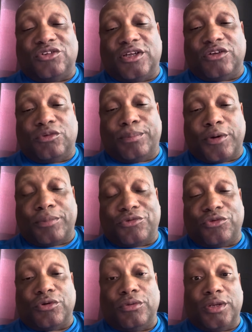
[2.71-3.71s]
educational
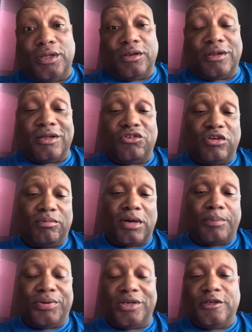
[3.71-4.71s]
purposes only. Anything I say is my
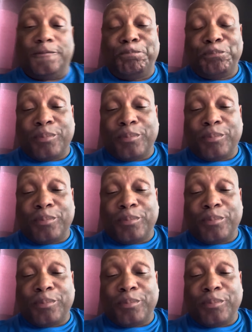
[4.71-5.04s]
opinion.